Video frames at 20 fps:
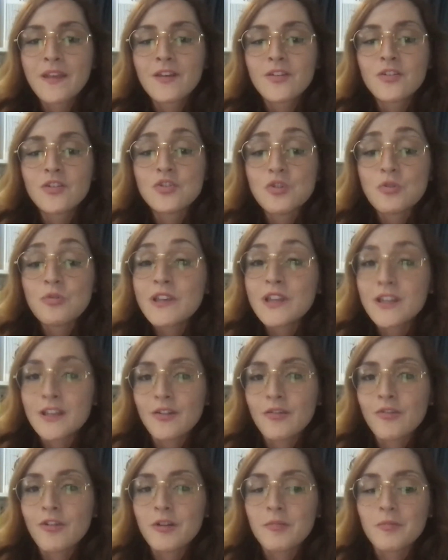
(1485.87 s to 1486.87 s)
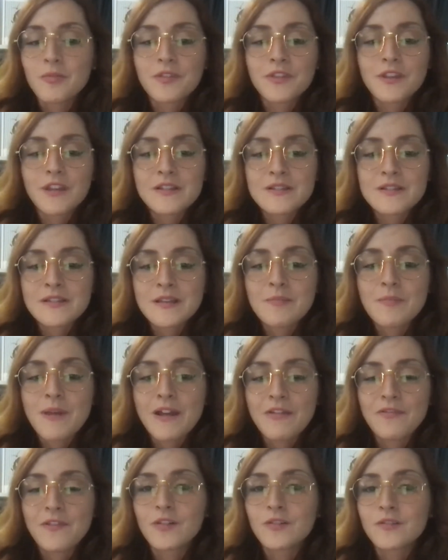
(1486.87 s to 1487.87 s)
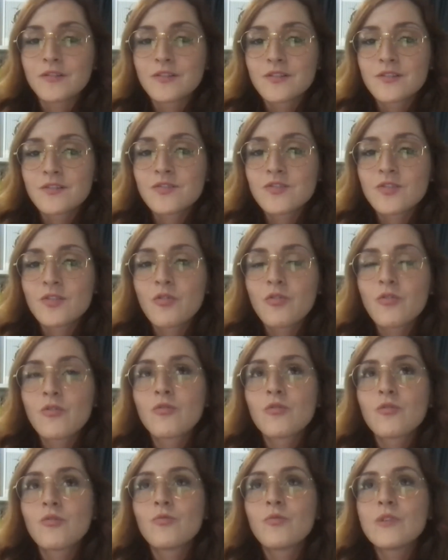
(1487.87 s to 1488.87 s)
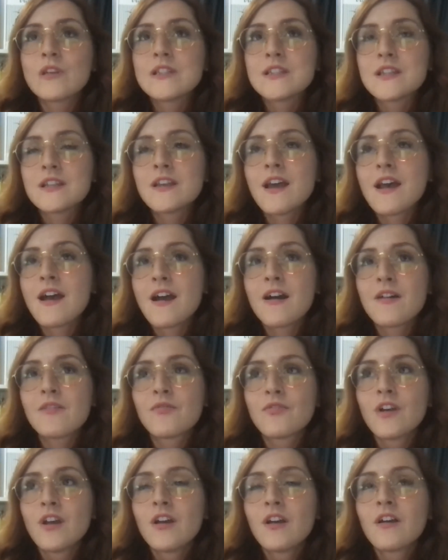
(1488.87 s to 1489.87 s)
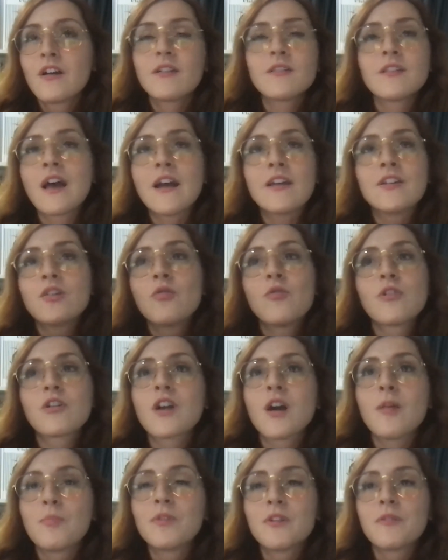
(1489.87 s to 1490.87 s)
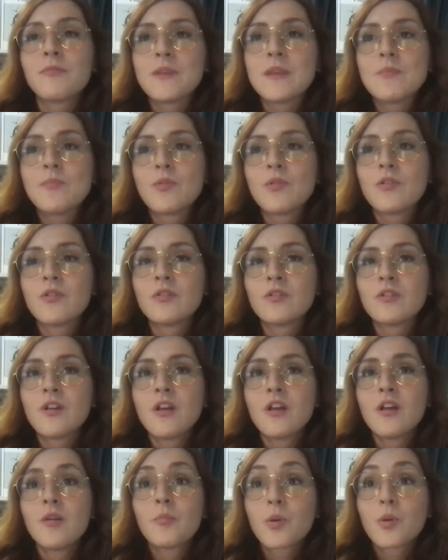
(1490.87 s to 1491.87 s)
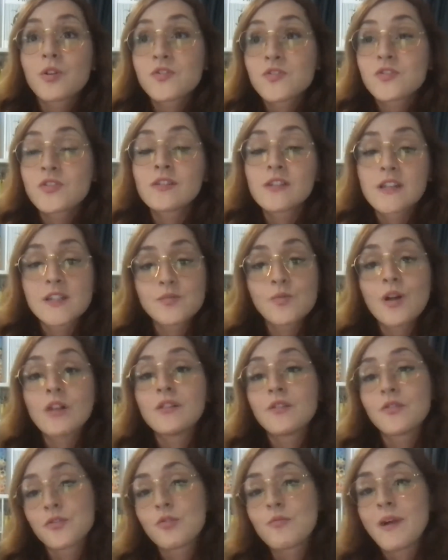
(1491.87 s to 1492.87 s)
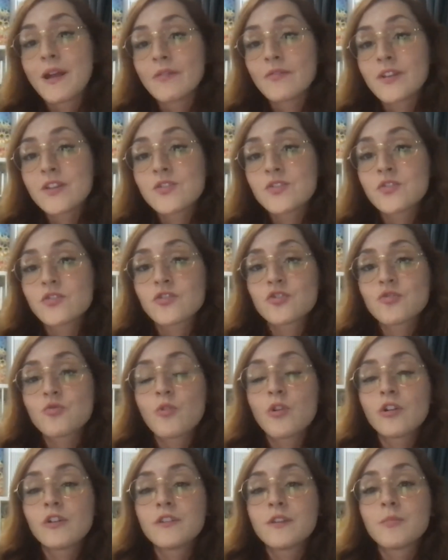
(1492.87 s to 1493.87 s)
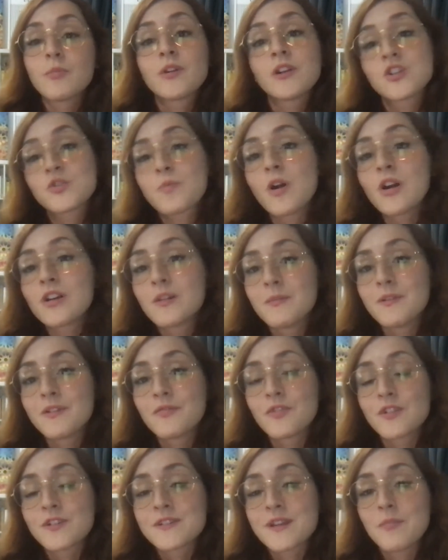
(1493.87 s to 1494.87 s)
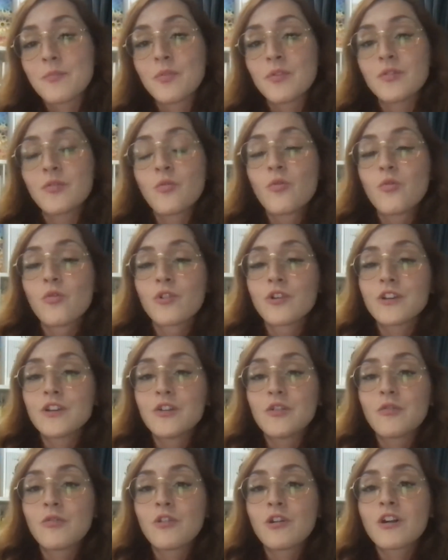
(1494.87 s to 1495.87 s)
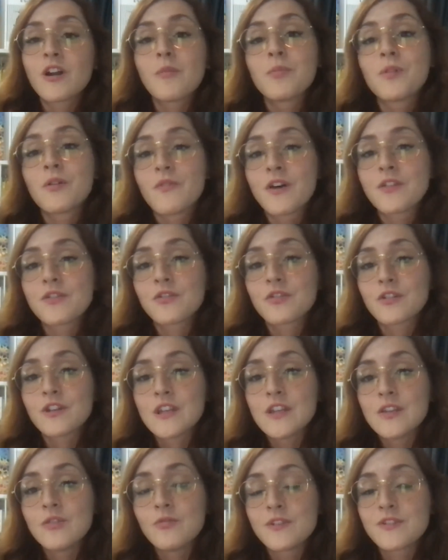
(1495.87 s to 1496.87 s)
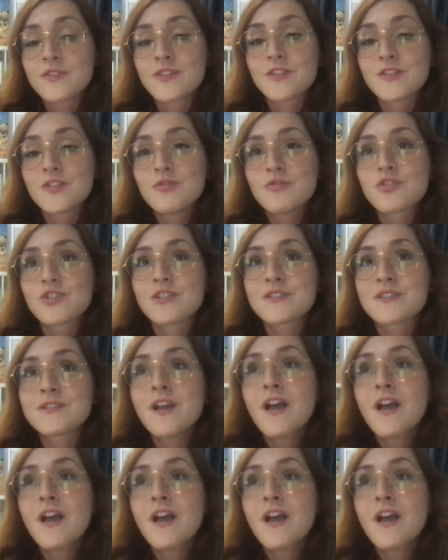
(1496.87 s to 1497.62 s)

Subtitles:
doing incredible things in my field. So we did have, I know a couple of people personally as well, and through my research who are in the British Parliament, for example, or, you know, a couple of other EU institutions,